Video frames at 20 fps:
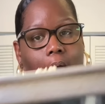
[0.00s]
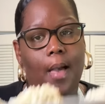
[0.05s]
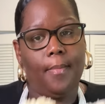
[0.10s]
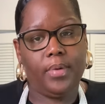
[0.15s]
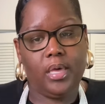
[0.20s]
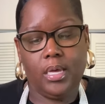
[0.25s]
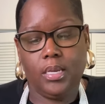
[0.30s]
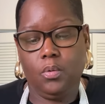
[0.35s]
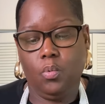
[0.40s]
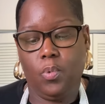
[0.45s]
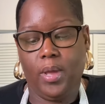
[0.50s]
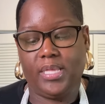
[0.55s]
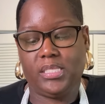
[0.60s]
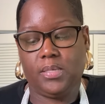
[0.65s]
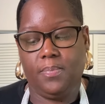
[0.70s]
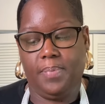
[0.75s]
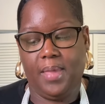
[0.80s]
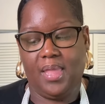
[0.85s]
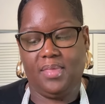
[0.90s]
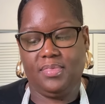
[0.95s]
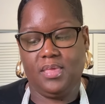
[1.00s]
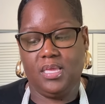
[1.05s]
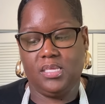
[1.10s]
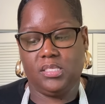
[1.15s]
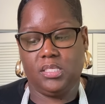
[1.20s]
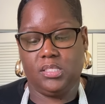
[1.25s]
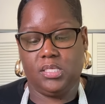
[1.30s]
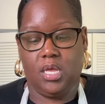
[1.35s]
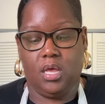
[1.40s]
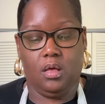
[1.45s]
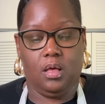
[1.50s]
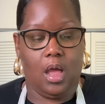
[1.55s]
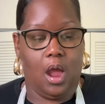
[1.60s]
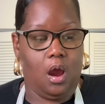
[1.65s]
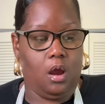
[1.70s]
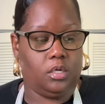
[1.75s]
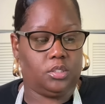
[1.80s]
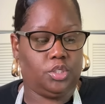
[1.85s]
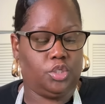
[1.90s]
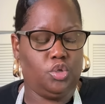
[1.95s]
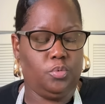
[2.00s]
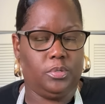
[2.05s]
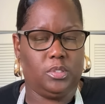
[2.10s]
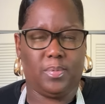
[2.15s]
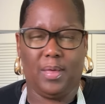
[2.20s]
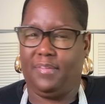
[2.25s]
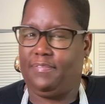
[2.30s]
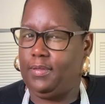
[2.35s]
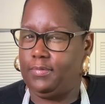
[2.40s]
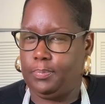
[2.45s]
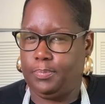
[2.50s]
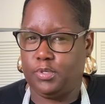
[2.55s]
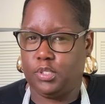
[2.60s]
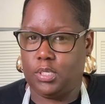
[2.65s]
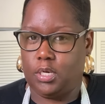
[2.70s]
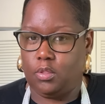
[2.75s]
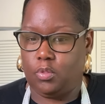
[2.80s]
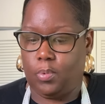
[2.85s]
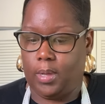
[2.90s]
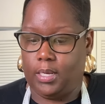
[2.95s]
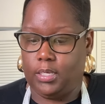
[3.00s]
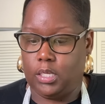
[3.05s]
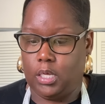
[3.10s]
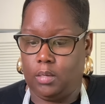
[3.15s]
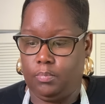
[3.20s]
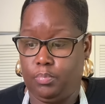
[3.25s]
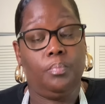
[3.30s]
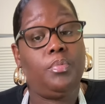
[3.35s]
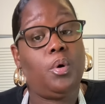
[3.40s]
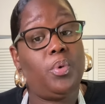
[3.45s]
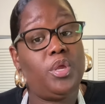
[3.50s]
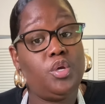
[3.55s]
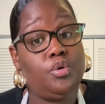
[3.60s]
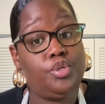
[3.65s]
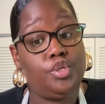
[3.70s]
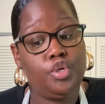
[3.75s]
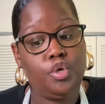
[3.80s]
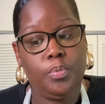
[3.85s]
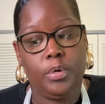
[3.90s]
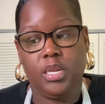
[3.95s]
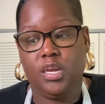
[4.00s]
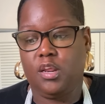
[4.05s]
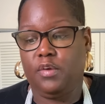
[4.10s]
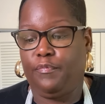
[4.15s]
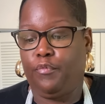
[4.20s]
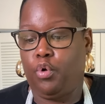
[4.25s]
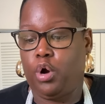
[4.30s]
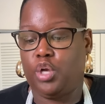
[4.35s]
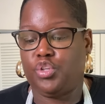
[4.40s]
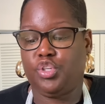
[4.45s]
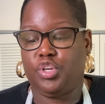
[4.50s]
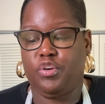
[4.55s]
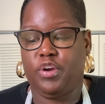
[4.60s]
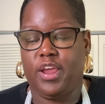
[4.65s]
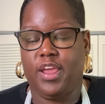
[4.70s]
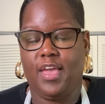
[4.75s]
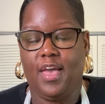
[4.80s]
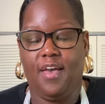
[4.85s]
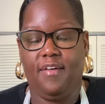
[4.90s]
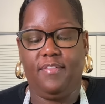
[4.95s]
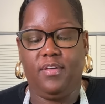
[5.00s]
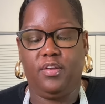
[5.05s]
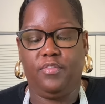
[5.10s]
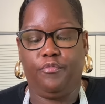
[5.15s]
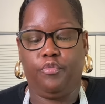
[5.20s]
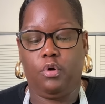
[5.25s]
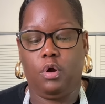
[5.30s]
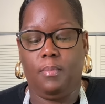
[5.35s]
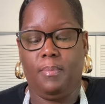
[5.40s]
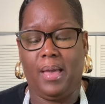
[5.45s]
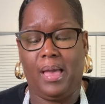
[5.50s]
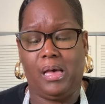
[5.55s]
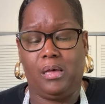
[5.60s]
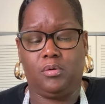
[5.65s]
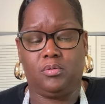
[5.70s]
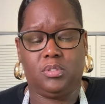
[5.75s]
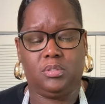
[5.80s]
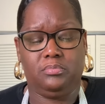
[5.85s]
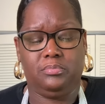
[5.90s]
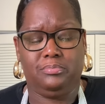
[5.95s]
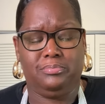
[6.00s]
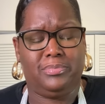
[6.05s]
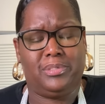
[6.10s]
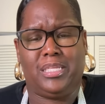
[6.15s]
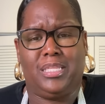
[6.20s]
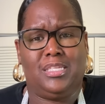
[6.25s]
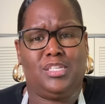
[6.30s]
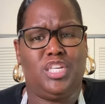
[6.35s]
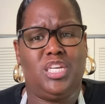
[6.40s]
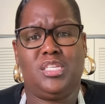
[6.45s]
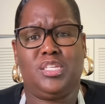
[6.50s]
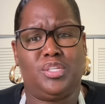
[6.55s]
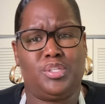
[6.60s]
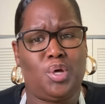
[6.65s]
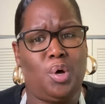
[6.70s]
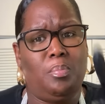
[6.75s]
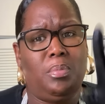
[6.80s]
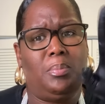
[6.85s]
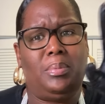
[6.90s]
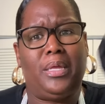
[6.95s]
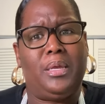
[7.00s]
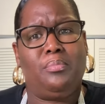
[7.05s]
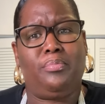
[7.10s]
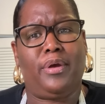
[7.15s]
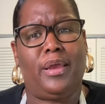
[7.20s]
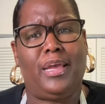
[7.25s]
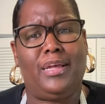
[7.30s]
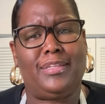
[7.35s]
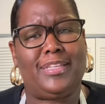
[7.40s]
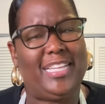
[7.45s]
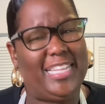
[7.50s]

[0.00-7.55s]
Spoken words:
I'm gonna wait to bake these until our soup is about 50% of the way done. But when you do, put it in a 400-degree oven for about, till the cheese gets all bubbly and brown.